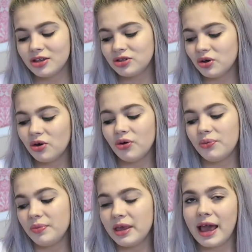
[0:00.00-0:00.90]

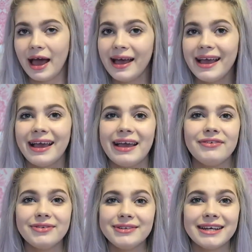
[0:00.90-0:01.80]
So yeah,
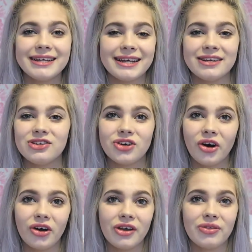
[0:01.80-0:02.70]
if you did
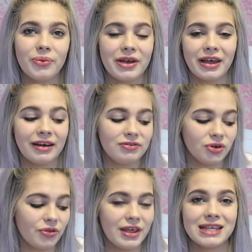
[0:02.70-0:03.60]
enjoy the way that I've
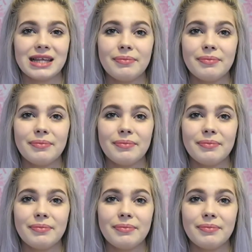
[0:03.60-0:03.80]
done this,